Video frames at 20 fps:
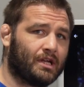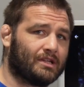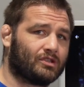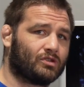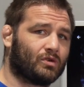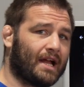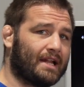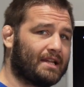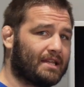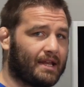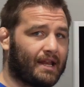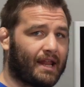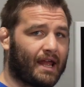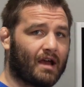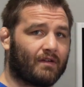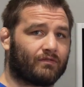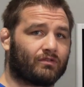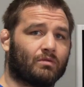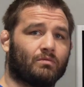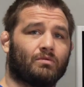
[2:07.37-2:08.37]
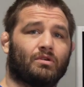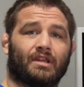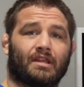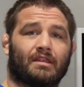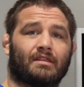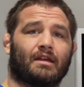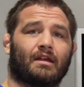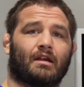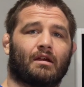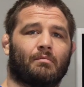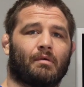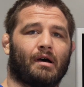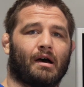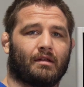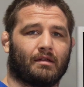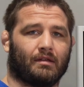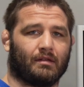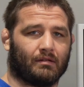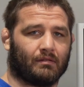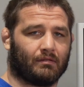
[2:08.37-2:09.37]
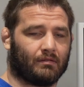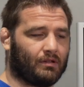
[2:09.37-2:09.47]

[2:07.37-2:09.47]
so I didn't have to really think about it.